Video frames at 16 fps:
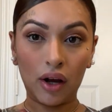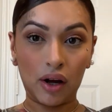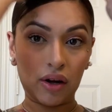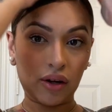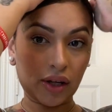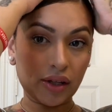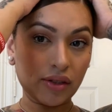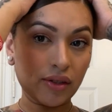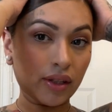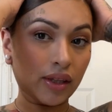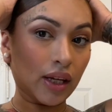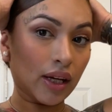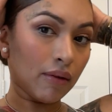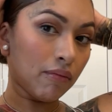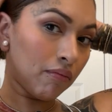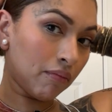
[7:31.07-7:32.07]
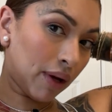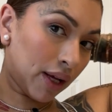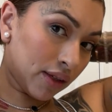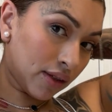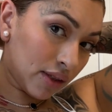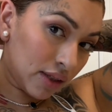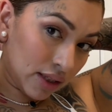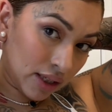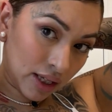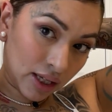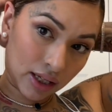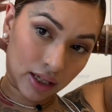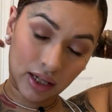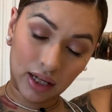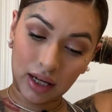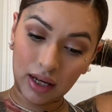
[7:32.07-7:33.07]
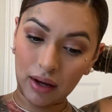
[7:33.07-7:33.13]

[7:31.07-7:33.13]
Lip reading: Okay, so I think my slick